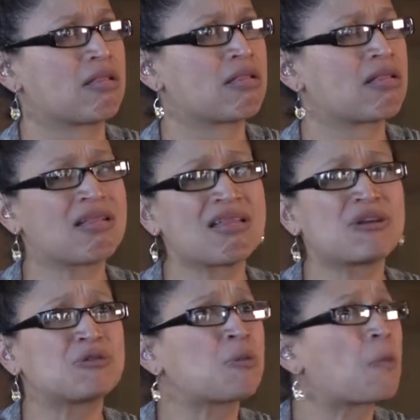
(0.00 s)
don't feel
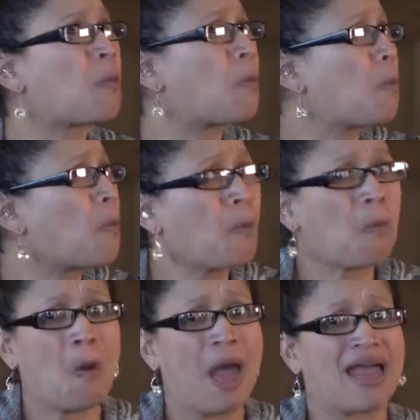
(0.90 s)
small
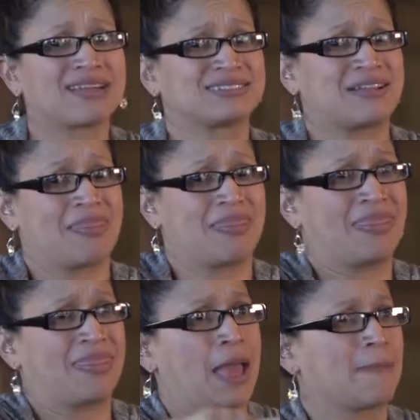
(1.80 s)
as a survivor.
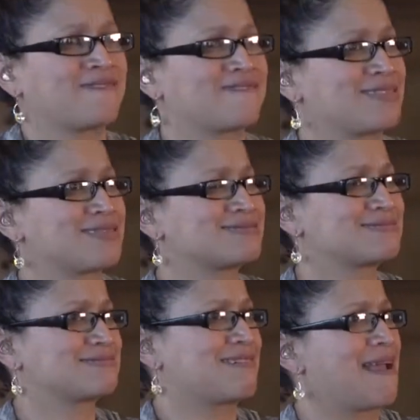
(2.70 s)
I don't want
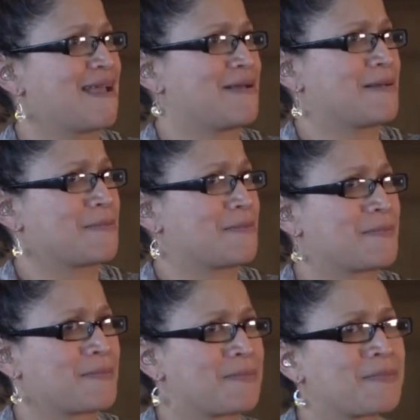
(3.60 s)
other deaf
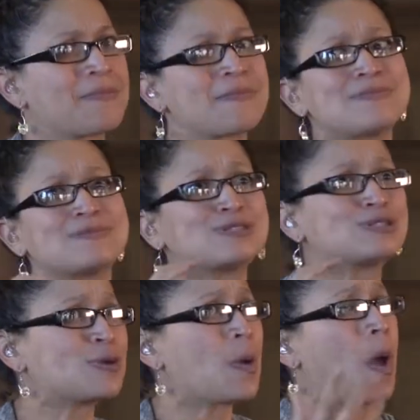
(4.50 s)
victims or survivors to
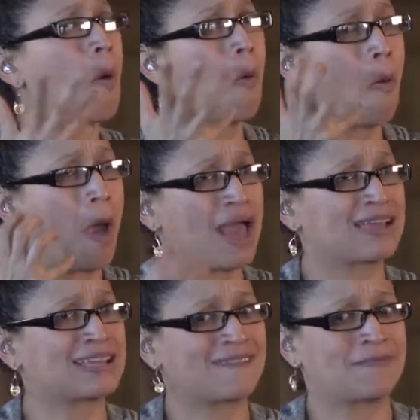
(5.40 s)
feel
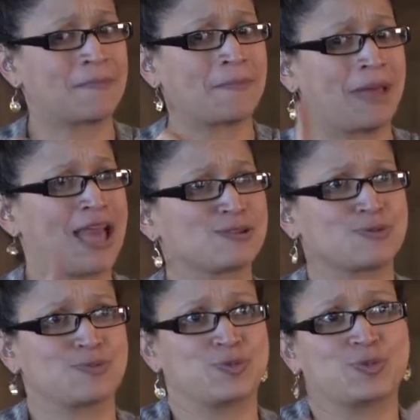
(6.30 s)
small. I want to
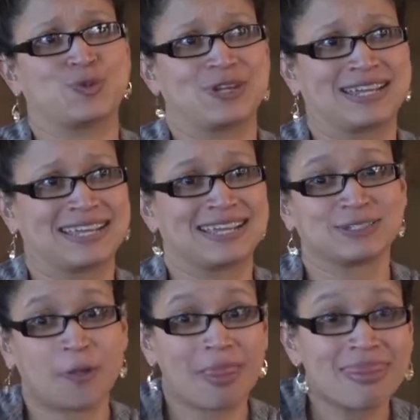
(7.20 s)
give
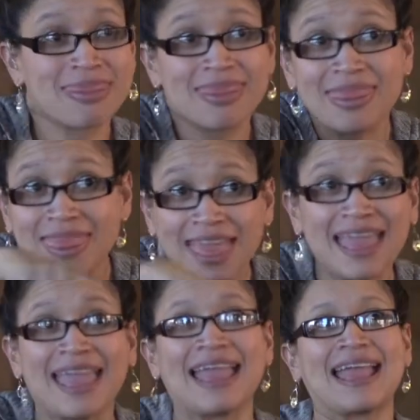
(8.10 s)
back to my
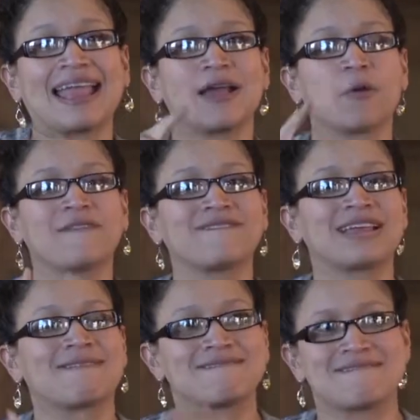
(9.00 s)
community so
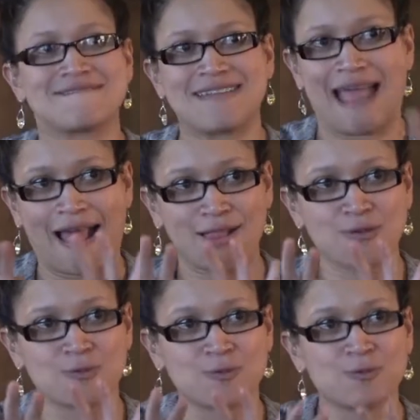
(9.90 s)
that deaf victims and
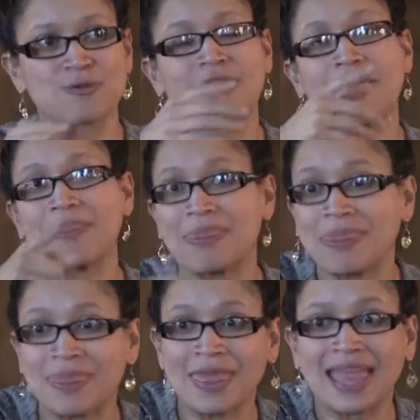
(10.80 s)
survivors feel
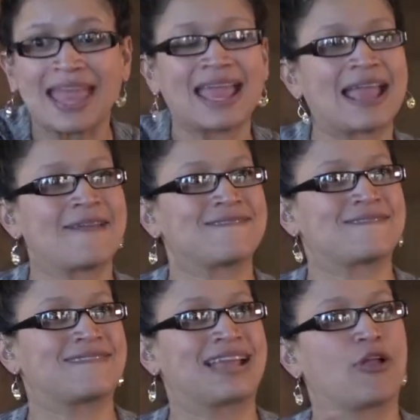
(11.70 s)
valued,
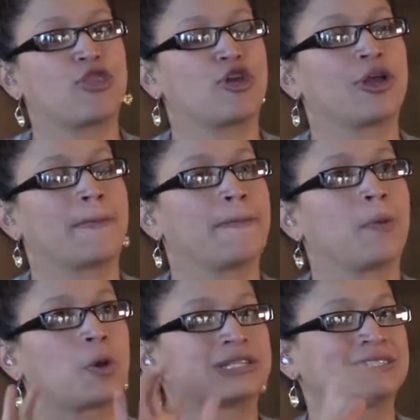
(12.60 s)
that they
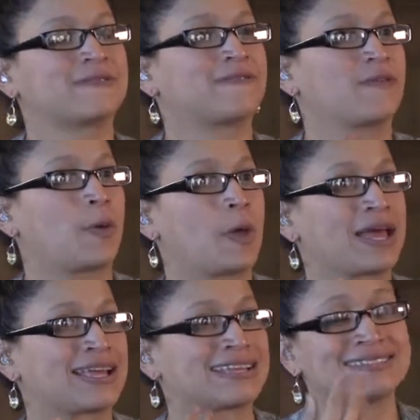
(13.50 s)
feel that
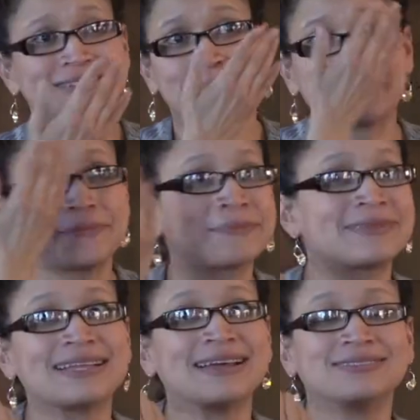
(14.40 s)
their voice is
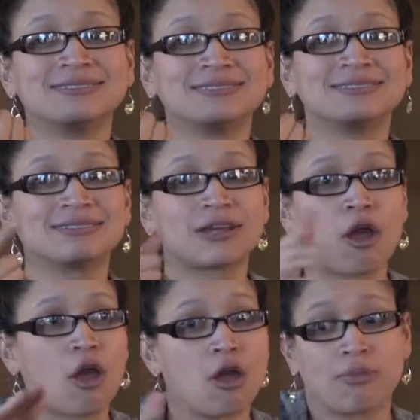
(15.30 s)
important
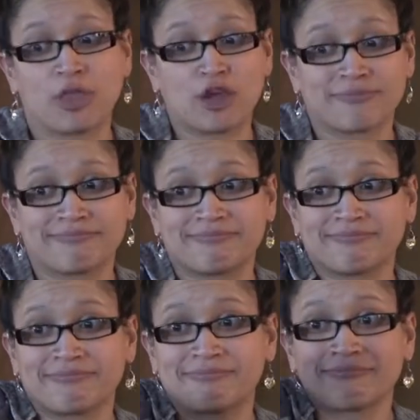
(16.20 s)
and that it's heard.
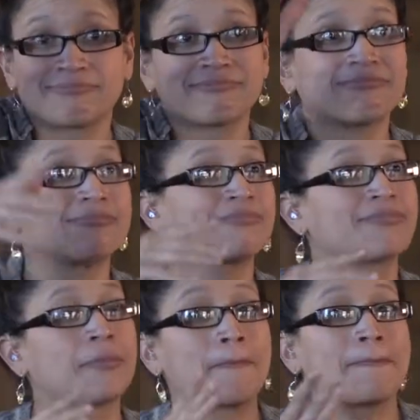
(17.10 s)

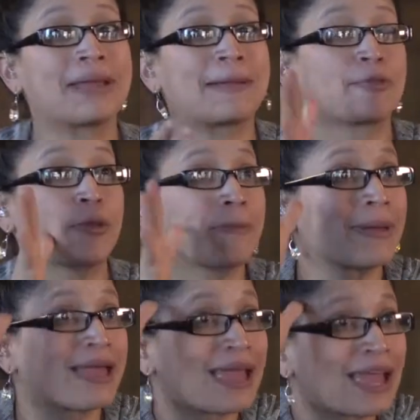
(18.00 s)
Oftentimes
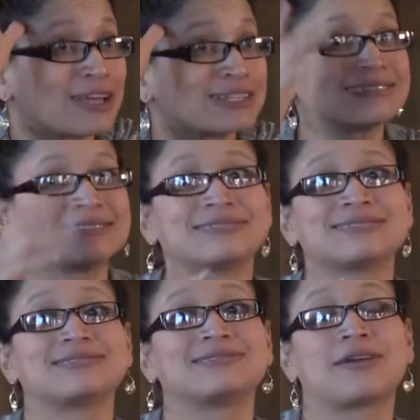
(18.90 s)
deaf
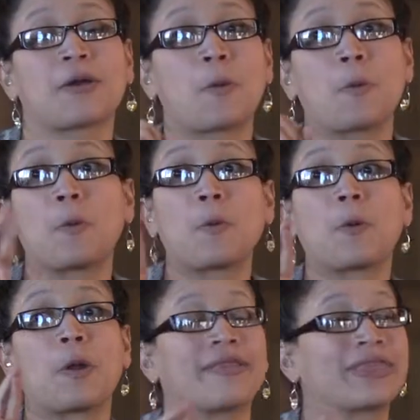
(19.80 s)
individuals
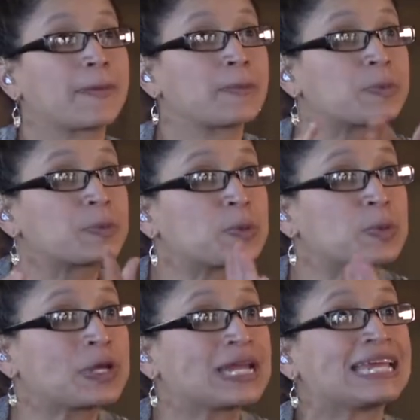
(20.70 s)
throughout their
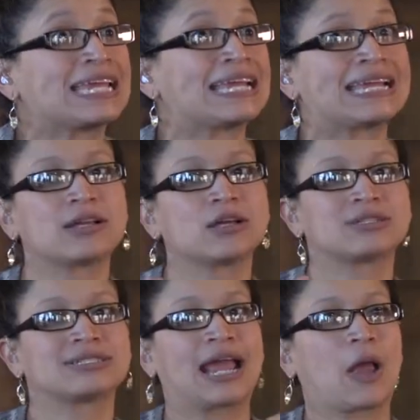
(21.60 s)
lifetime,
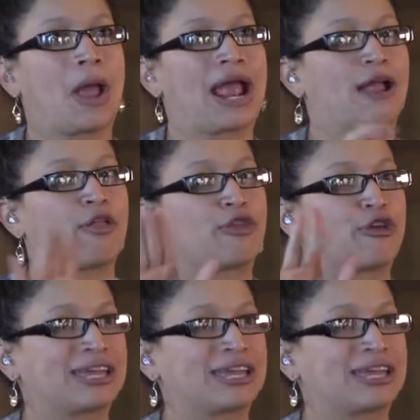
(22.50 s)
whether it's